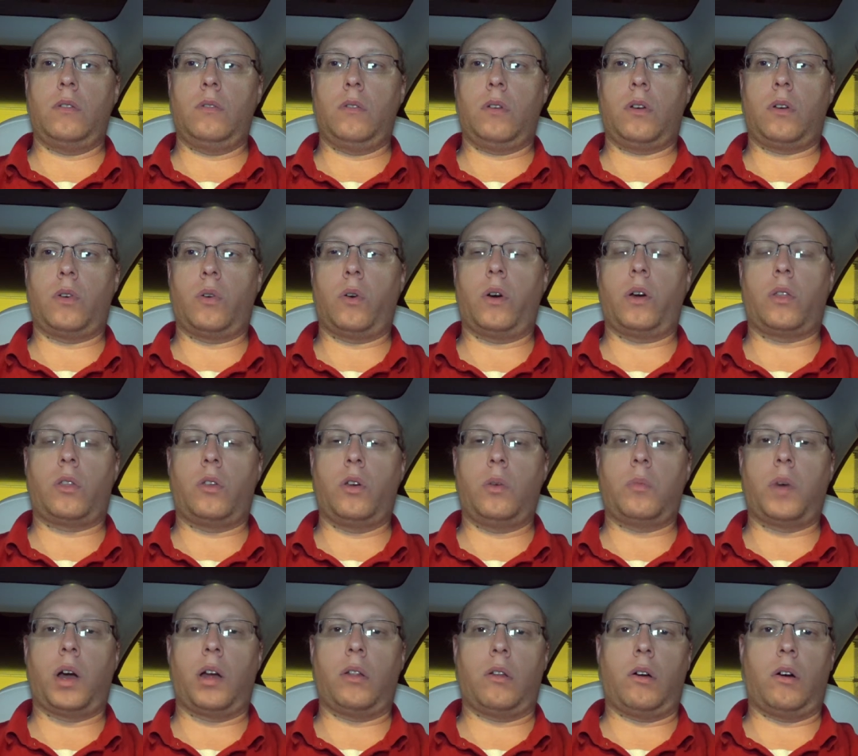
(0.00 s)
going through
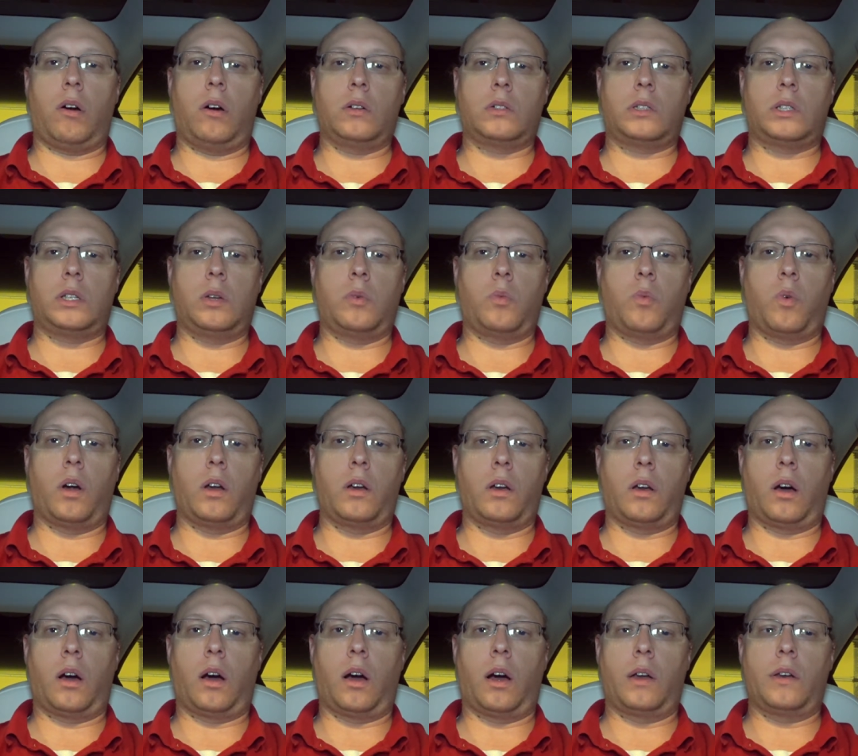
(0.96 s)
my logs and
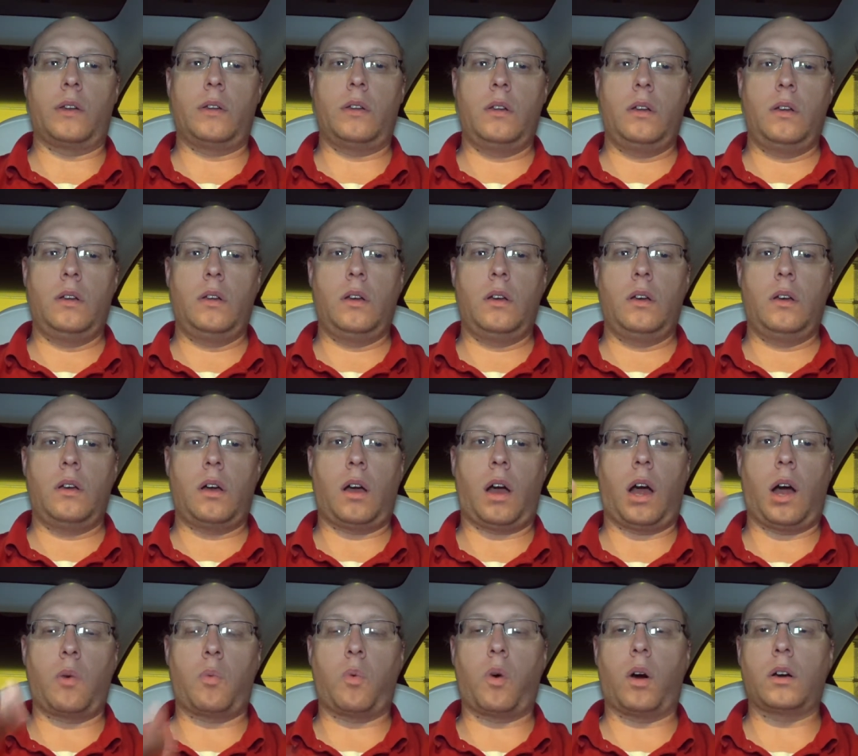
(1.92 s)
whatnot,
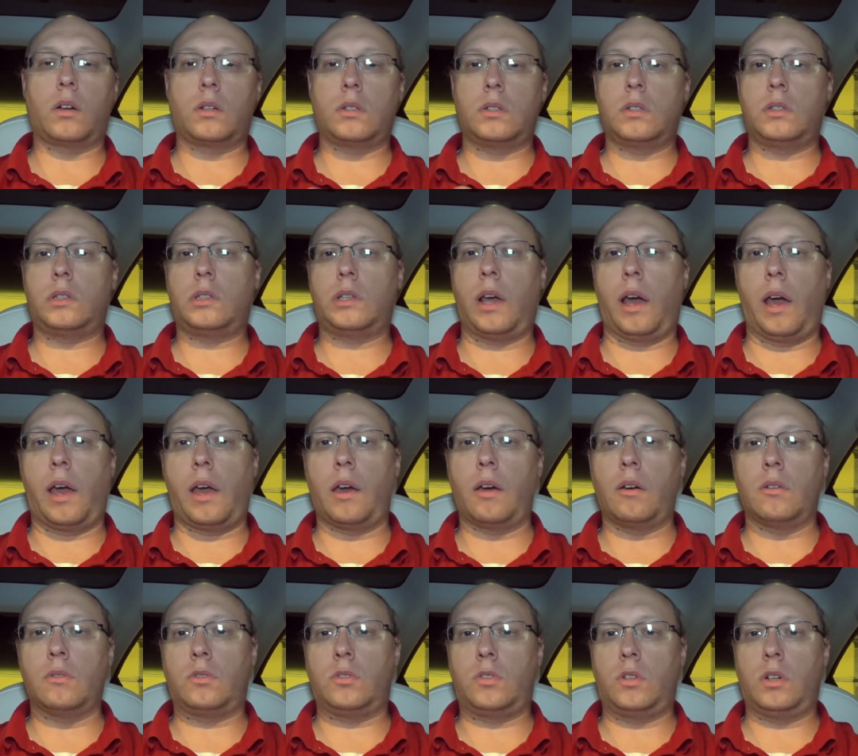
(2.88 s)
I wanted to say it
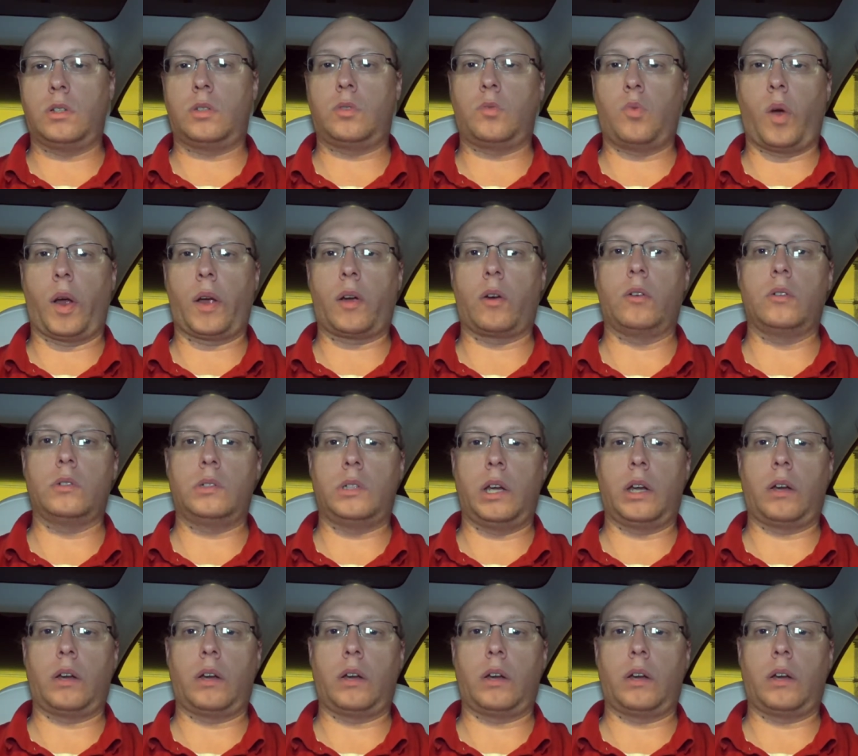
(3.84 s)
was just regular